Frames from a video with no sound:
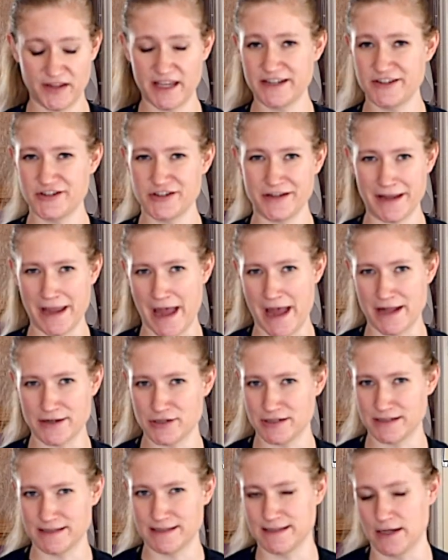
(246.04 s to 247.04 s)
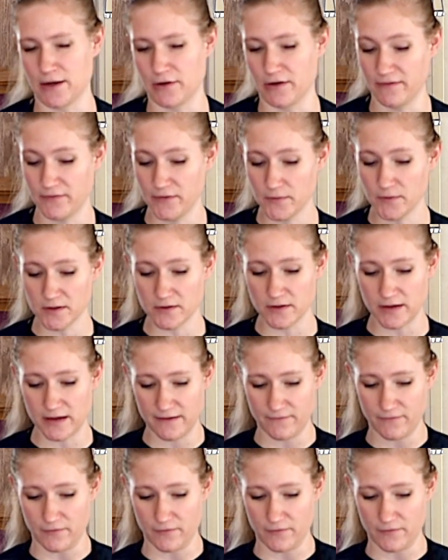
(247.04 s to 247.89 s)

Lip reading: kitchen gadgets, so if you are looking